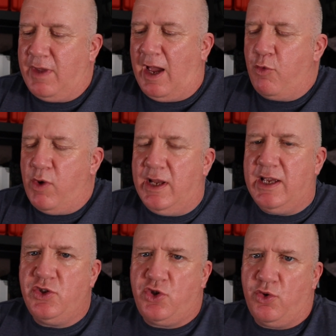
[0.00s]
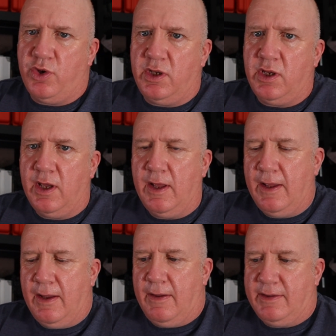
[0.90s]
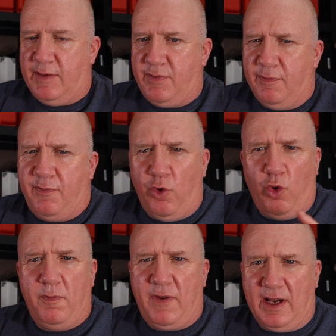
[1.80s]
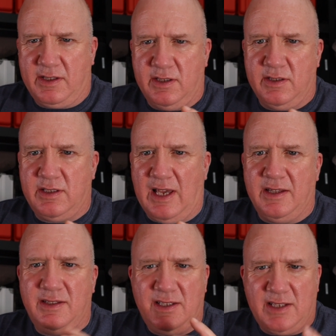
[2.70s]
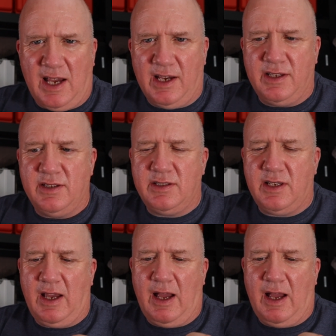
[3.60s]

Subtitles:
really enjoy different form factors and designs.